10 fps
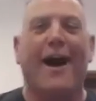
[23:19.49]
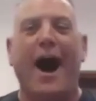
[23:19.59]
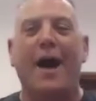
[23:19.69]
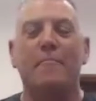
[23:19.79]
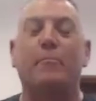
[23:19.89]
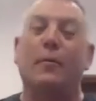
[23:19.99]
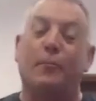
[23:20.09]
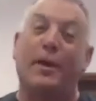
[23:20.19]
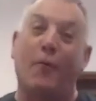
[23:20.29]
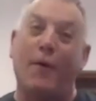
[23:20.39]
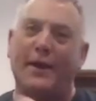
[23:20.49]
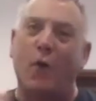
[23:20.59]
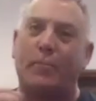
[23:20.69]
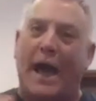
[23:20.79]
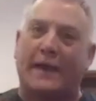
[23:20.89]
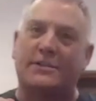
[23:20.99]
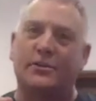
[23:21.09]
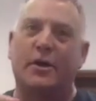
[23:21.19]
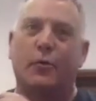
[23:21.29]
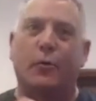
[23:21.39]
But I want to go back
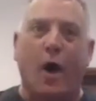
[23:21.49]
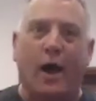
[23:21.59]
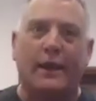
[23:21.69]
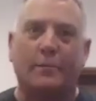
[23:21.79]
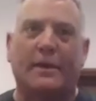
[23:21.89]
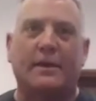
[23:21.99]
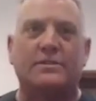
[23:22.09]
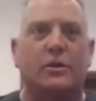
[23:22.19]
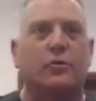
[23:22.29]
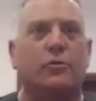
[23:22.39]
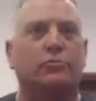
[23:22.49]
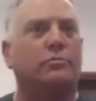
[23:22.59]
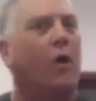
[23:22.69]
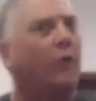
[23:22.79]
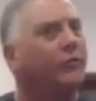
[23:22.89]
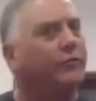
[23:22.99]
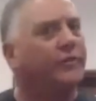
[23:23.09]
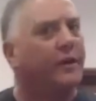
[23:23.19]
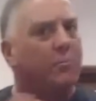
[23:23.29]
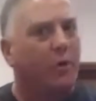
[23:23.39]
to the writing, because you also
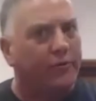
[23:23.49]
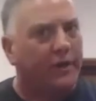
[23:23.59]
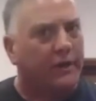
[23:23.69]
did a movie.